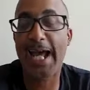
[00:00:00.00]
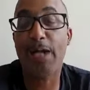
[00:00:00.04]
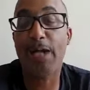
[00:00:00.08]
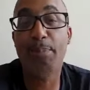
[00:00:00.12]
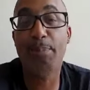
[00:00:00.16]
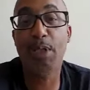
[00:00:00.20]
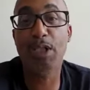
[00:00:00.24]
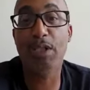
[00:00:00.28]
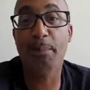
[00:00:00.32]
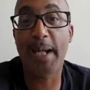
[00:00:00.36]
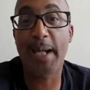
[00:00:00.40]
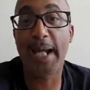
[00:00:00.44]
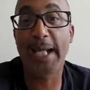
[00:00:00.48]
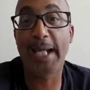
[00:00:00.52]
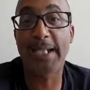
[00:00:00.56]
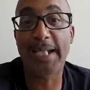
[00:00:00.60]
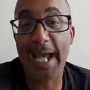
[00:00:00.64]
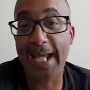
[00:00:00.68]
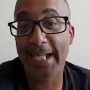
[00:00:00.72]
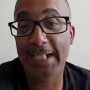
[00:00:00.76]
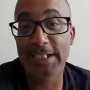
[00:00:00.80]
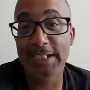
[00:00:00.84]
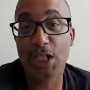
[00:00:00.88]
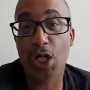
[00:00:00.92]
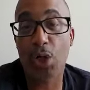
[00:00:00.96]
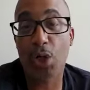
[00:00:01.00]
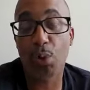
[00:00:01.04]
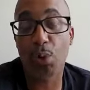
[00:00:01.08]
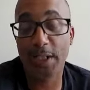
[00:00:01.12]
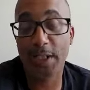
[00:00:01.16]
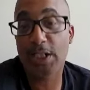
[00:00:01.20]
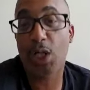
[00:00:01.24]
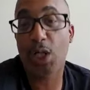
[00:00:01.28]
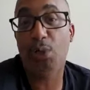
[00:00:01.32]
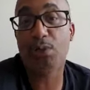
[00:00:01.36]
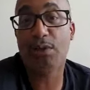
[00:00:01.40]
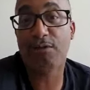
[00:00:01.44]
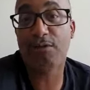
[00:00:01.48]
hey, I can put him in, hey, he's gonna
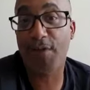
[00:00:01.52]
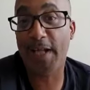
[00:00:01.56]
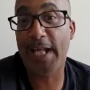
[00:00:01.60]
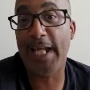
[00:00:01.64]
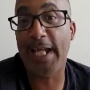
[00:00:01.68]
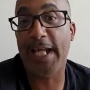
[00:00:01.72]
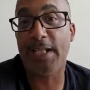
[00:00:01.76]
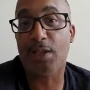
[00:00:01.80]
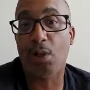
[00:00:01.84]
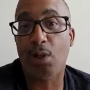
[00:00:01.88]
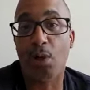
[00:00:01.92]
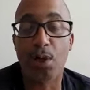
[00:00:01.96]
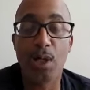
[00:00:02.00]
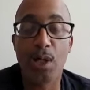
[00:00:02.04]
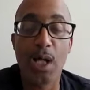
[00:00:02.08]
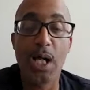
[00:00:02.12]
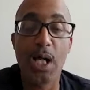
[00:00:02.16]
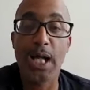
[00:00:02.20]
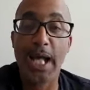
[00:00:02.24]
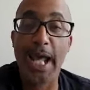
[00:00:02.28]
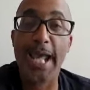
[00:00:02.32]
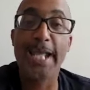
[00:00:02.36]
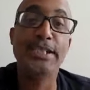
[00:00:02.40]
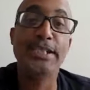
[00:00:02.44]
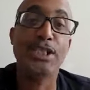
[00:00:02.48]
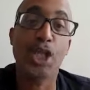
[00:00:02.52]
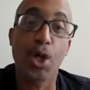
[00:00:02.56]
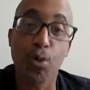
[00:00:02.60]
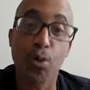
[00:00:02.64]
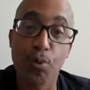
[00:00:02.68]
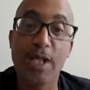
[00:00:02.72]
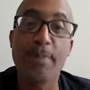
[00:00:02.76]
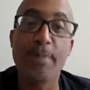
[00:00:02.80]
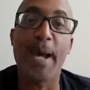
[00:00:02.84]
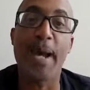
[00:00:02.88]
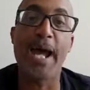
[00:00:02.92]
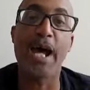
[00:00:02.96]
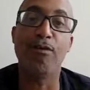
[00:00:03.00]
he's gonna defend or hey, he's gonna
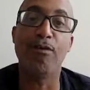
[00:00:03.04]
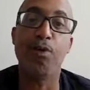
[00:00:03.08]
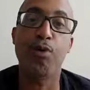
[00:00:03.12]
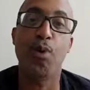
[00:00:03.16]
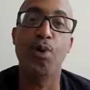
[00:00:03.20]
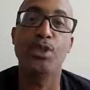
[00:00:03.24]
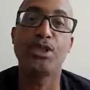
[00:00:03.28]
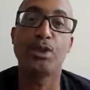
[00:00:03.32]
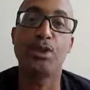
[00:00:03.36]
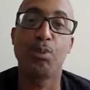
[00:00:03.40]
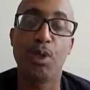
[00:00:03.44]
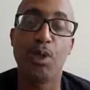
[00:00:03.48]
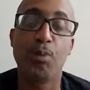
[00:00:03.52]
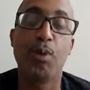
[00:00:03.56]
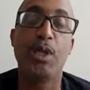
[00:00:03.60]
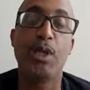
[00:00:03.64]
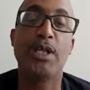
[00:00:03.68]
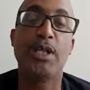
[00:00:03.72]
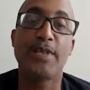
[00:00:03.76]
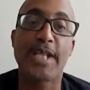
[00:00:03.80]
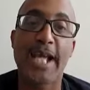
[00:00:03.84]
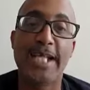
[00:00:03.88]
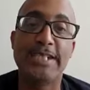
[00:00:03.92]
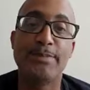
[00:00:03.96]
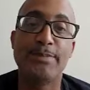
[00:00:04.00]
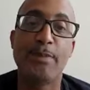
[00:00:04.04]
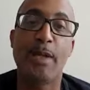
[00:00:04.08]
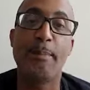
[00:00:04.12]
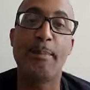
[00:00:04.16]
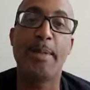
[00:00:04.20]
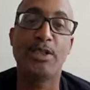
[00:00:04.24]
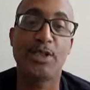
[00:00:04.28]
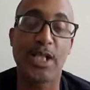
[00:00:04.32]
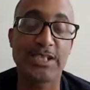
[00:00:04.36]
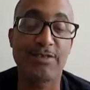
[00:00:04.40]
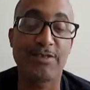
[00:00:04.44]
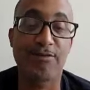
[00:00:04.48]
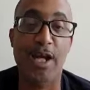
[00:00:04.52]
rebound for us or whatever the case may
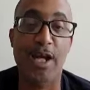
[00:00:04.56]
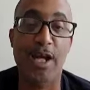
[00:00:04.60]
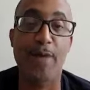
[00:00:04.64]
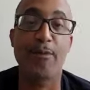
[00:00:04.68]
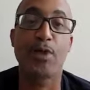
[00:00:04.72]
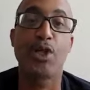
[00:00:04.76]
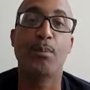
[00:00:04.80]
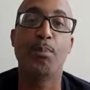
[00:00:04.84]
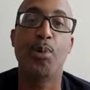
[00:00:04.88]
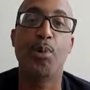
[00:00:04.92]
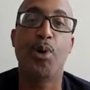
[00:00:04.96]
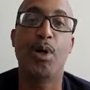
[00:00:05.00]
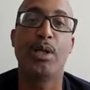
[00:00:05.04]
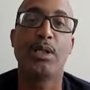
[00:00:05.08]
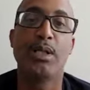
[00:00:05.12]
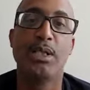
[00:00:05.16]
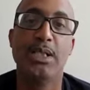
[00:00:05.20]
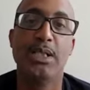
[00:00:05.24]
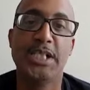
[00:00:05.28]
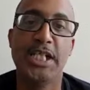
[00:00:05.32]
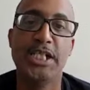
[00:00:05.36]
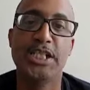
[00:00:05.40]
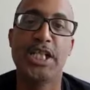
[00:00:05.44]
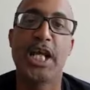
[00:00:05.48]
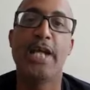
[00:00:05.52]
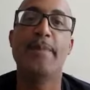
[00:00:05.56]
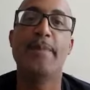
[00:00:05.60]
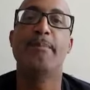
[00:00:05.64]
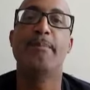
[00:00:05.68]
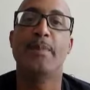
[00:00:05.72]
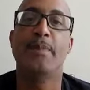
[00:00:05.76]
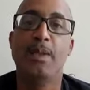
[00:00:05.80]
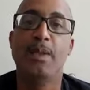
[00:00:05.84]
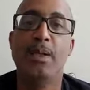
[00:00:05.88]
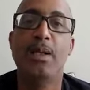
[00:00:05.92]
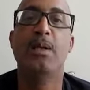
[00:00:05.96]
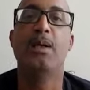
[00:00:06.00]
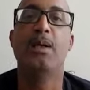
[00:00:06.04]
be. So that's a very good point, uh, DJ.